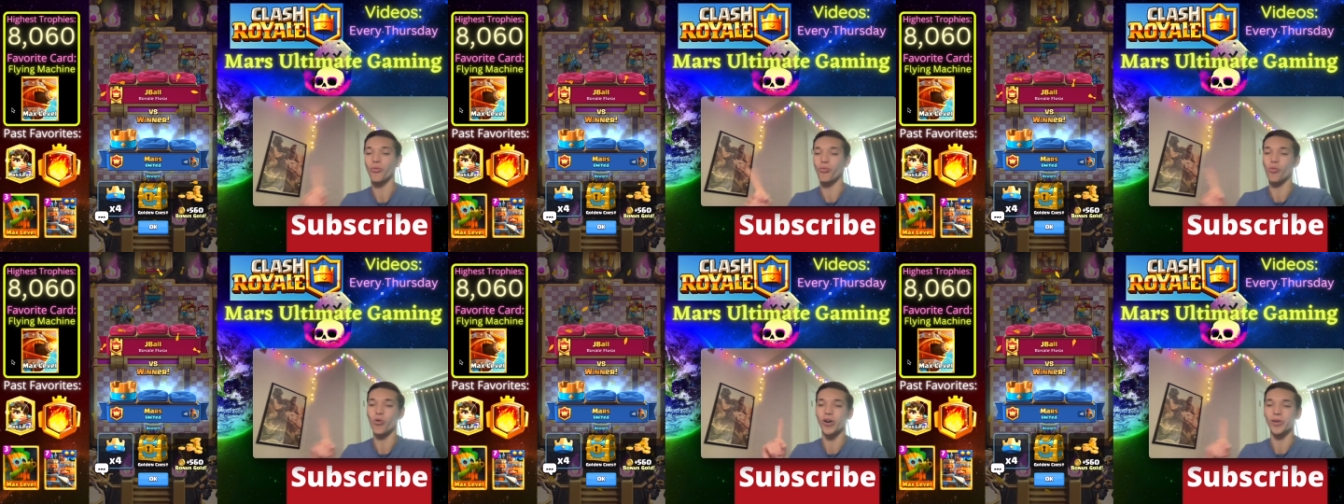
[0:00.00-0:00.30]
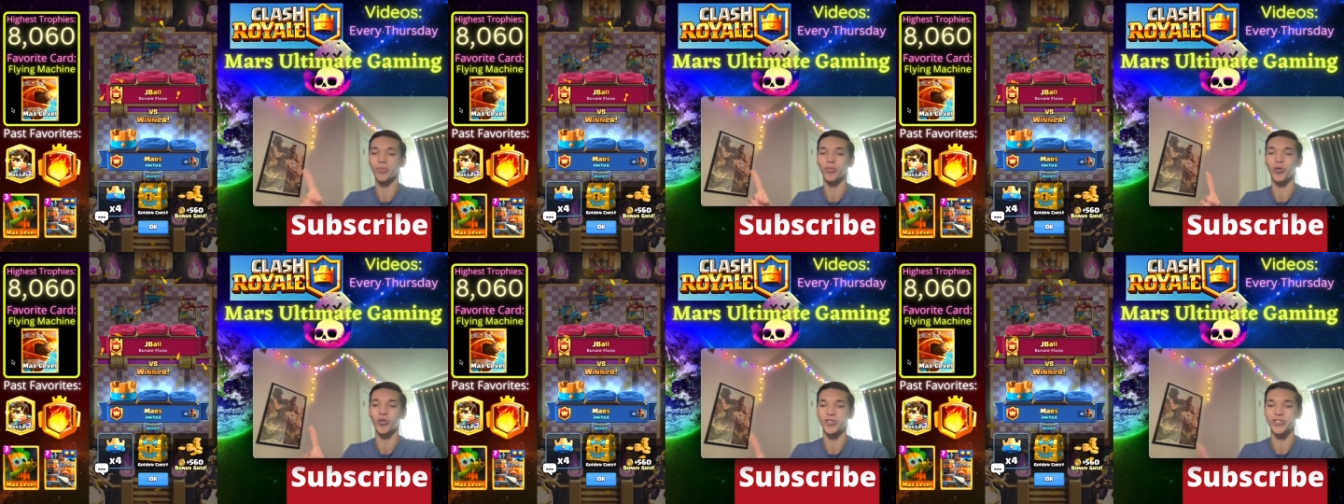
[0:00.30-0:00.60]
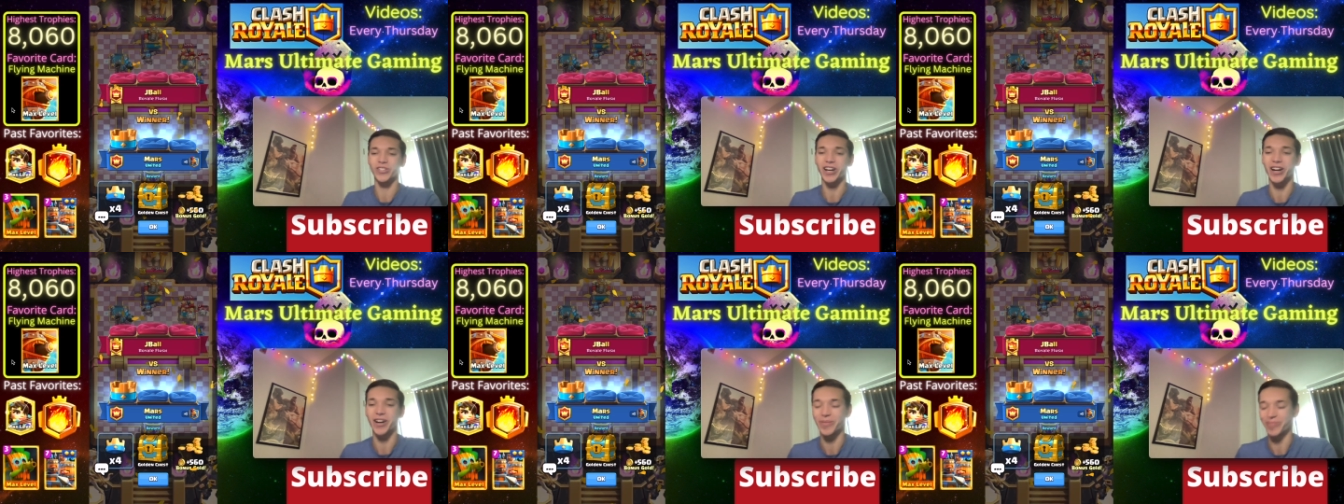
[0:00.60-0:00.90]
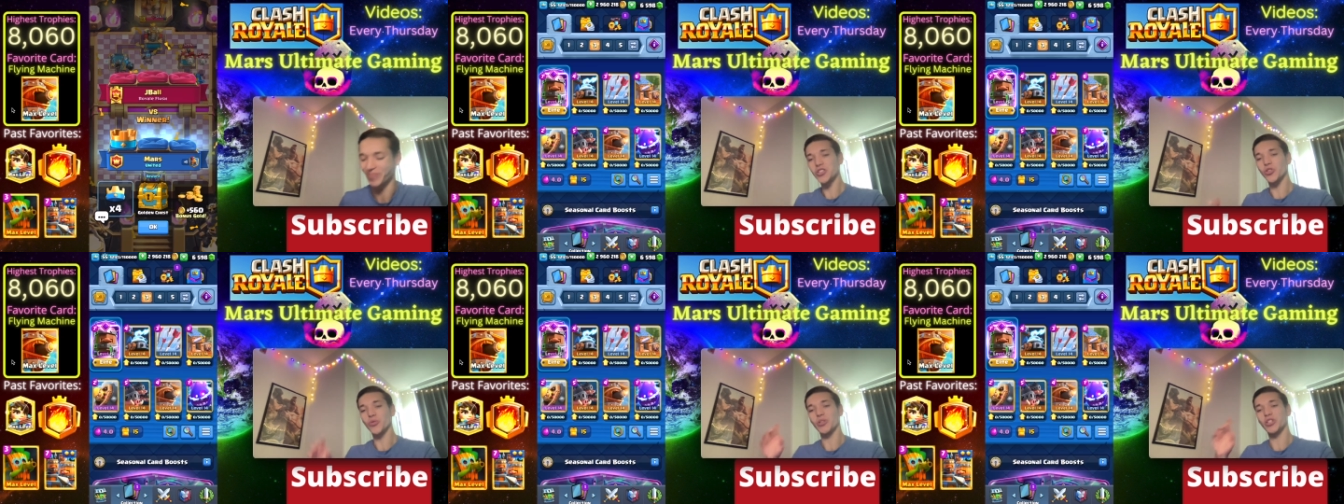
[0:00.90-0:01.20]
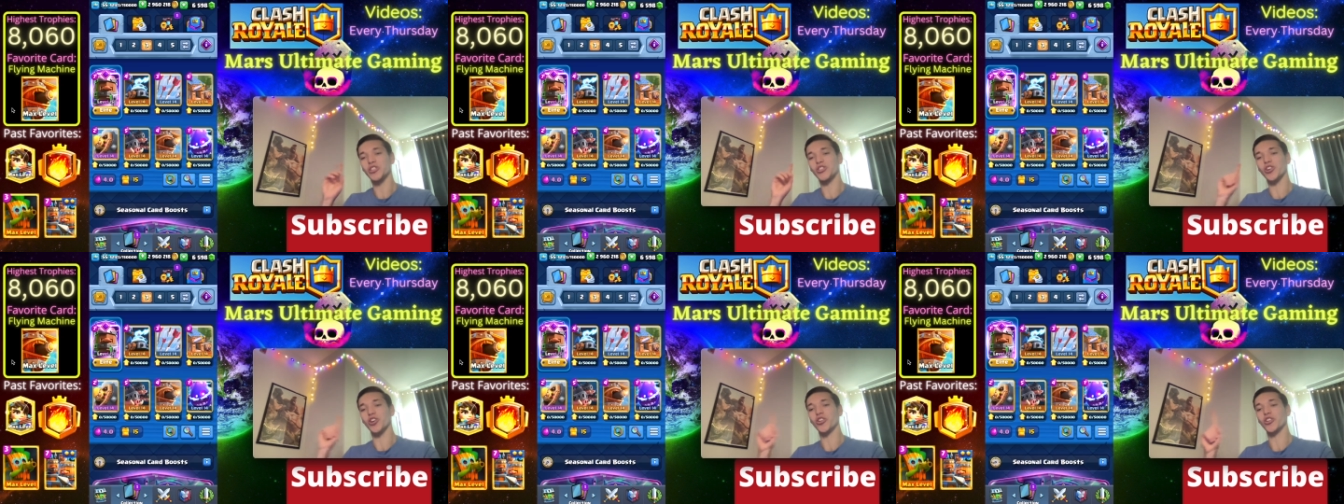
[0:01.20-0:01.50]
one more time. So we
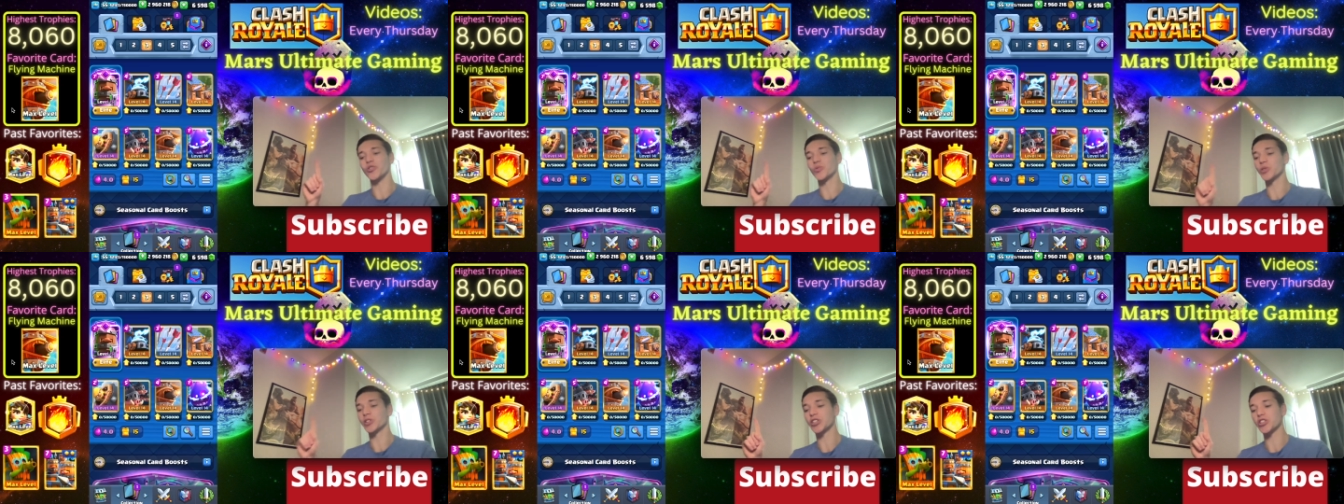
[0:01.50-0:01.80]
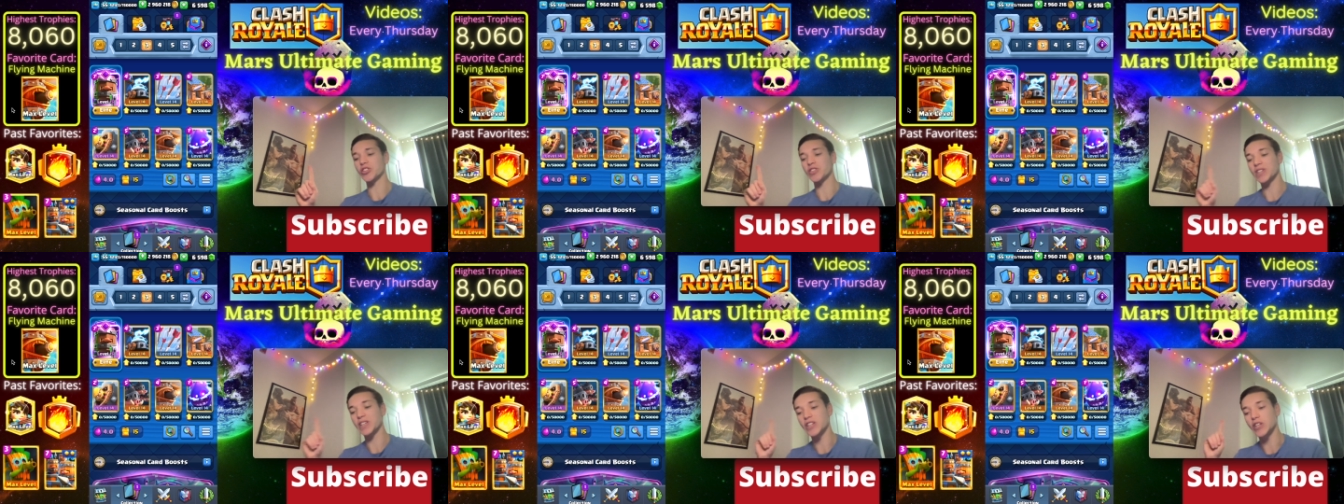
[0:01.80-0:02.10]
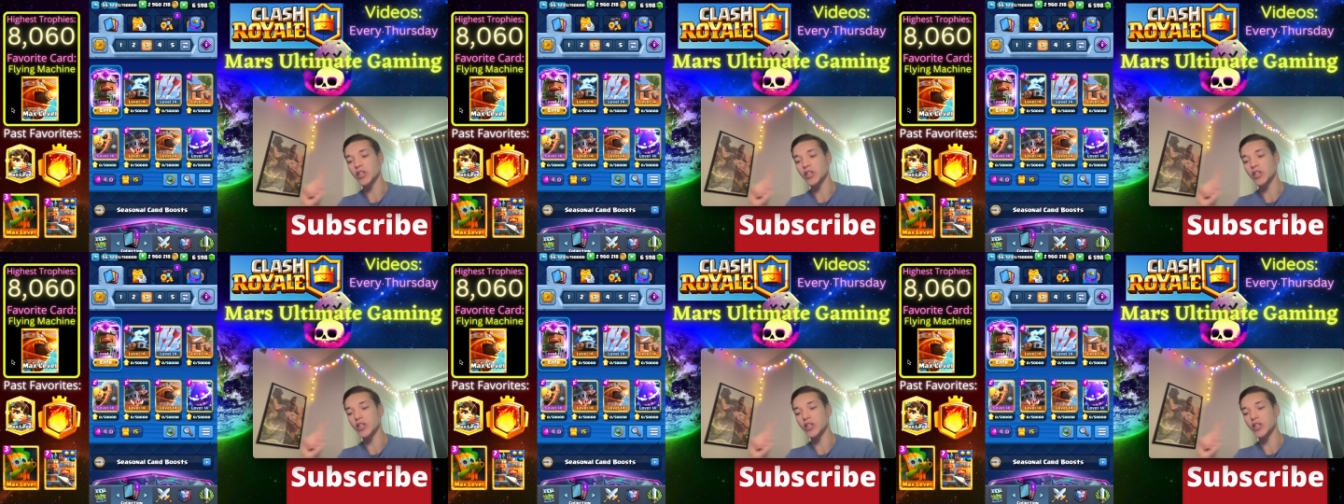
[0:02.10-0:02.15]
started with this